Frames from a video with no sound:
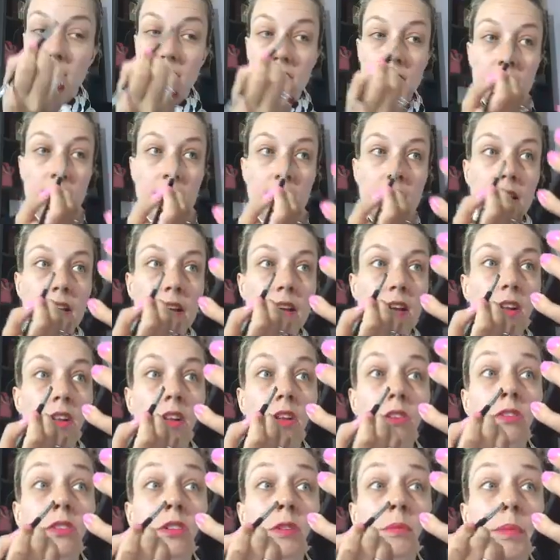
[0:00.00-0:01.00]
I need like a
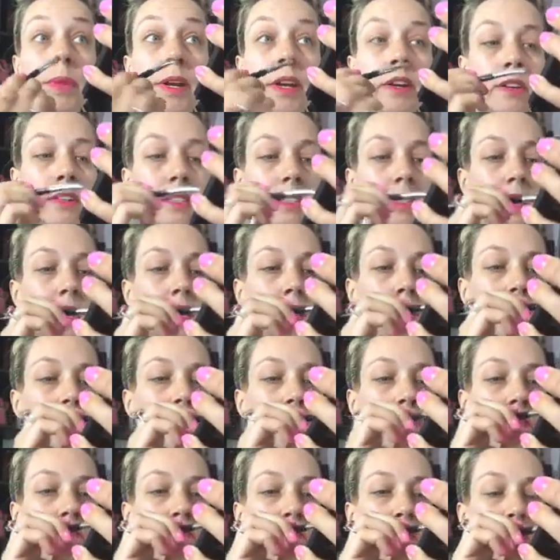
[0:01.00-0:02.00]
closer mirror to see
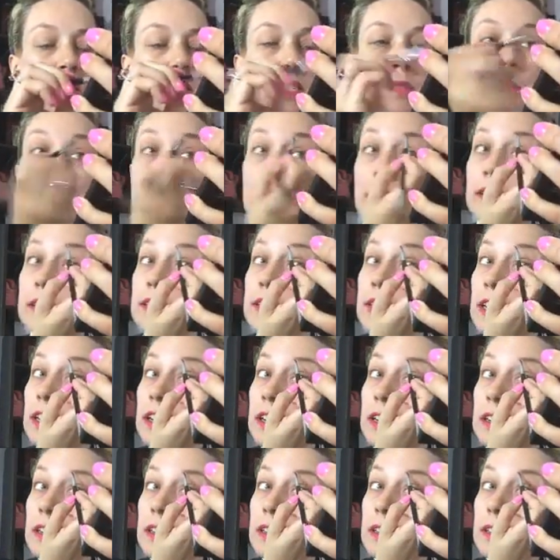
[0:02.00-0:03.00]
if I've missed spots
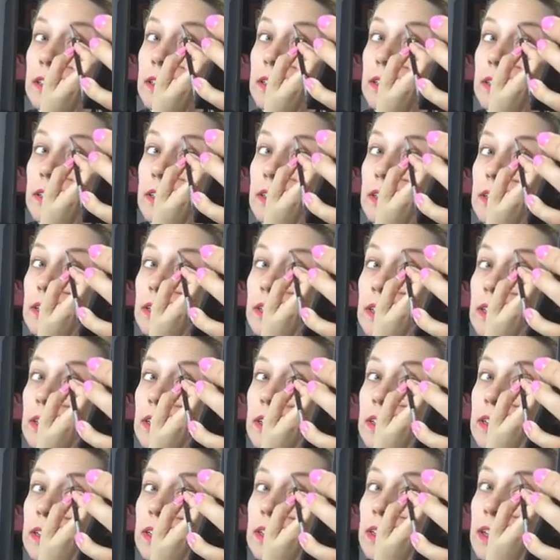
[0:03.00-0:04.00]
here.
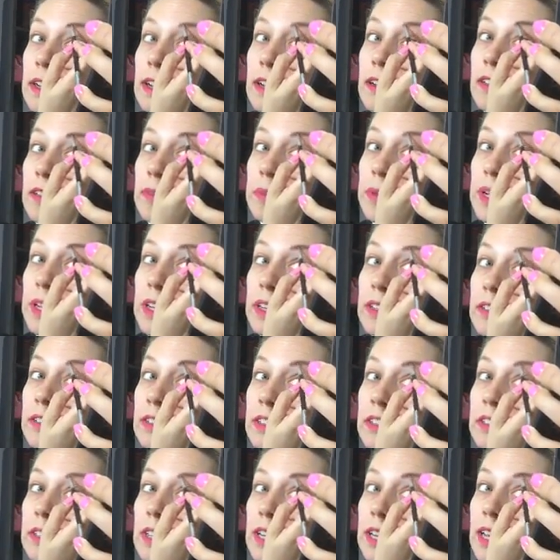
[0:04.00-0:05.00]
And I have, because
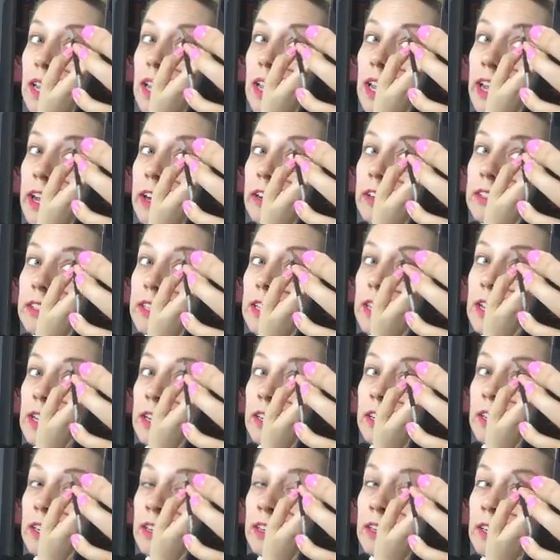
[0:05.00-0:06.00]
there's like hairs
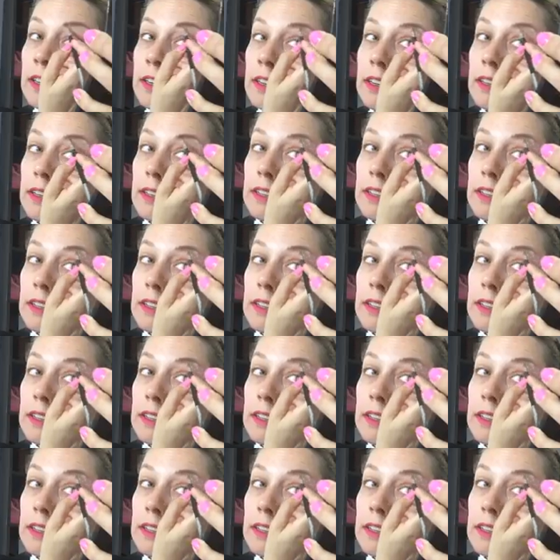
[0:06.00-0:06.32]
here.